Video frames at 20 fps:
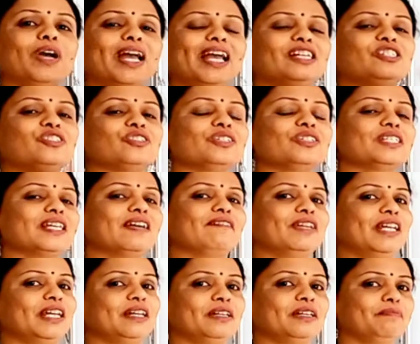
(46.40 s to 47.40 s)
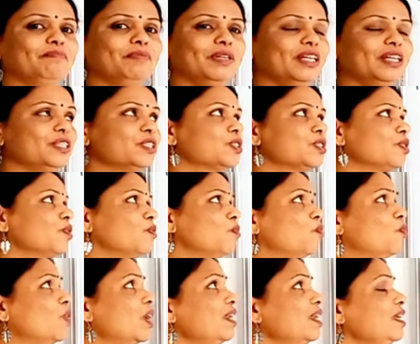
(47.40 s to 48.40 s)
actions have taken place.
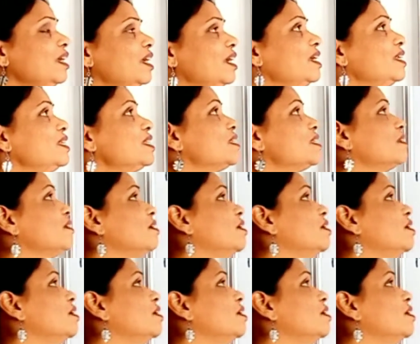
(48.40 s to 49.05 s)
One is